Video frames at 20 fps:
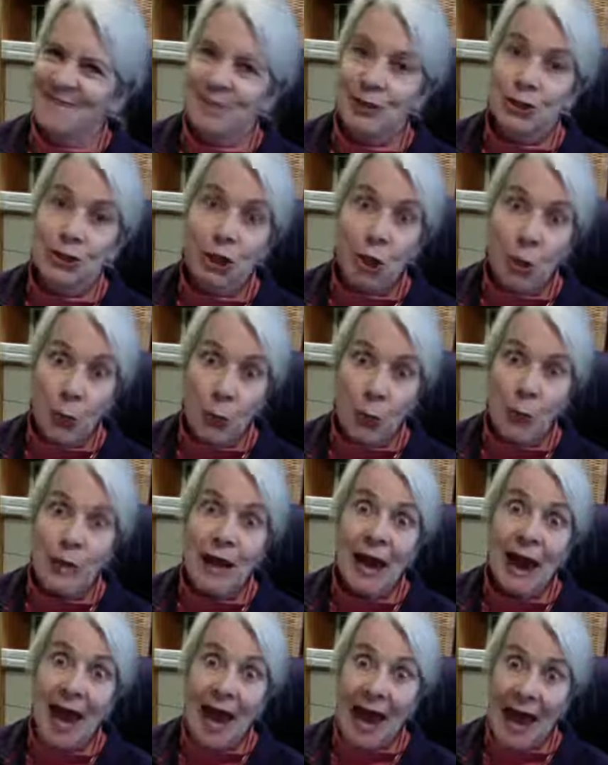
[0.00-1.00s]
don't
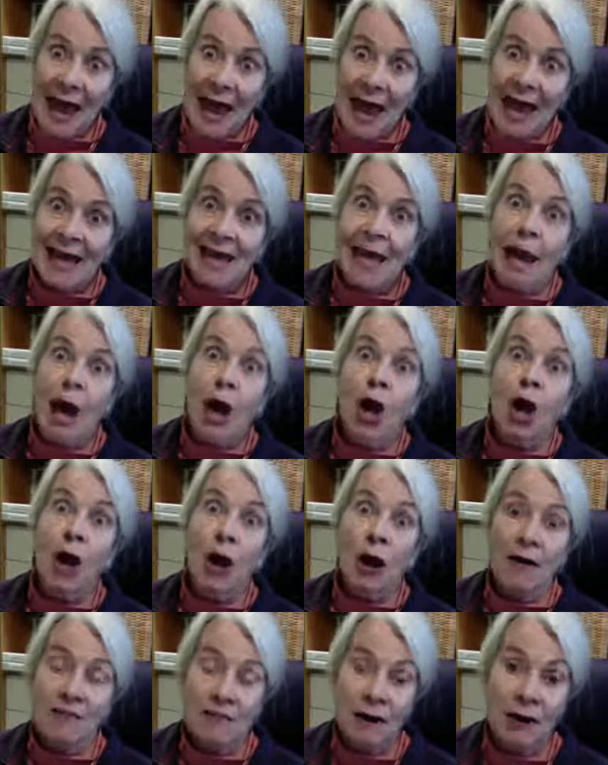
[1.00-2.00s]
add
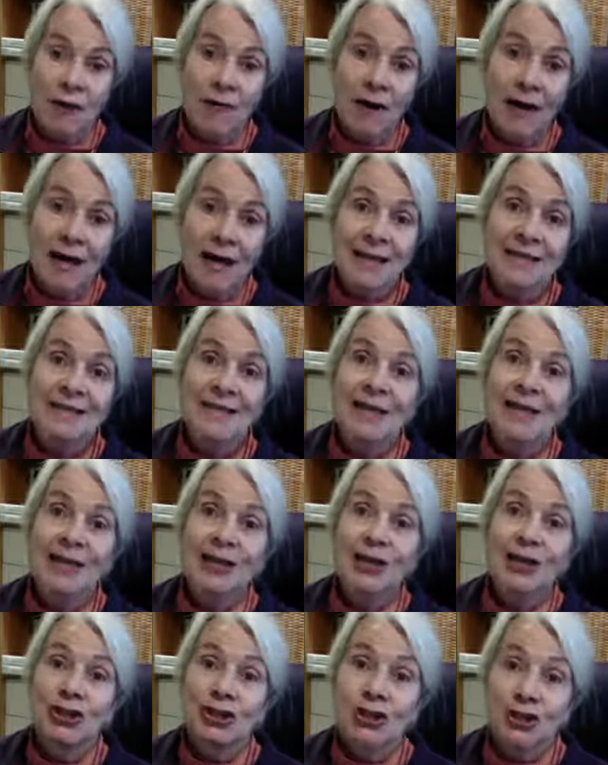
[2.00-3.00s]
coffee grinds
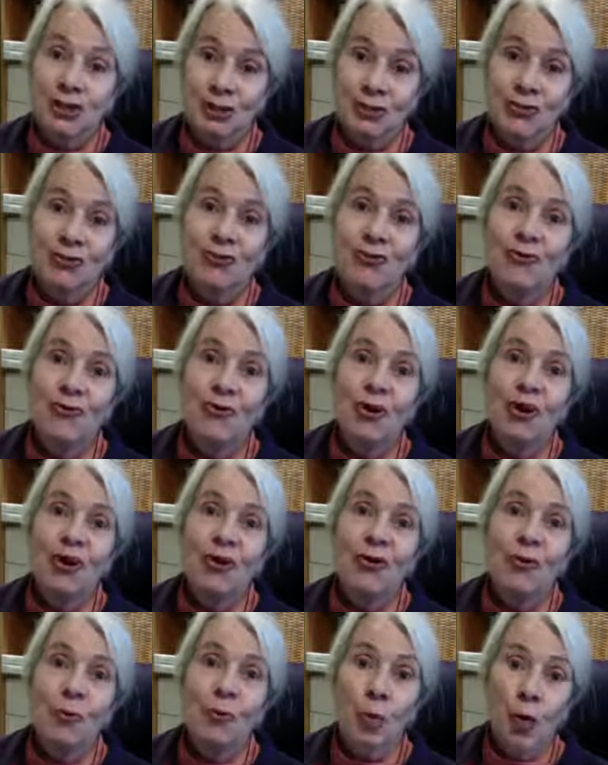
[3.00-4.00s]
to
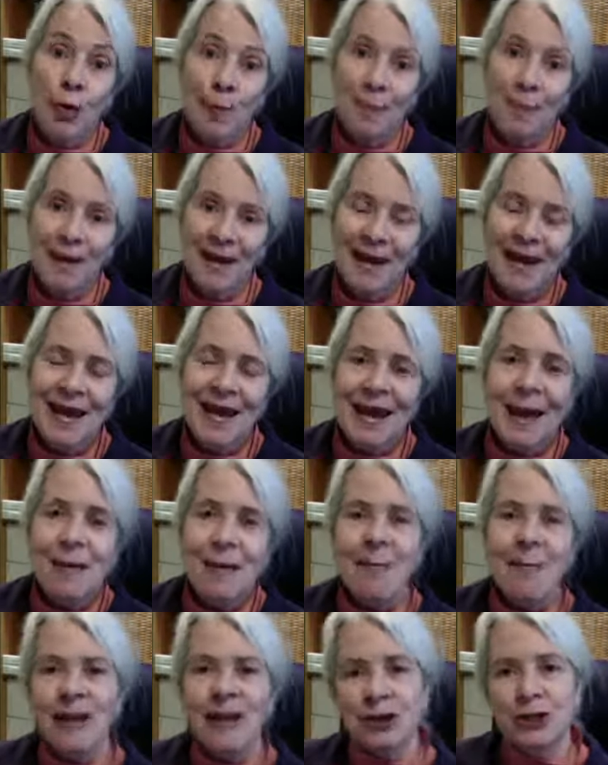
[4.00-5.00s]
your worm bin.
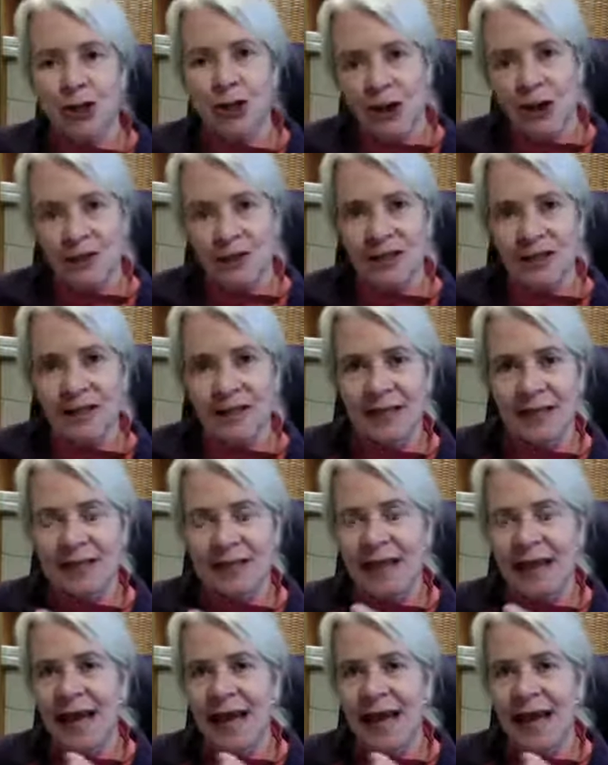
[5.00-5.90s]
My daughter did this.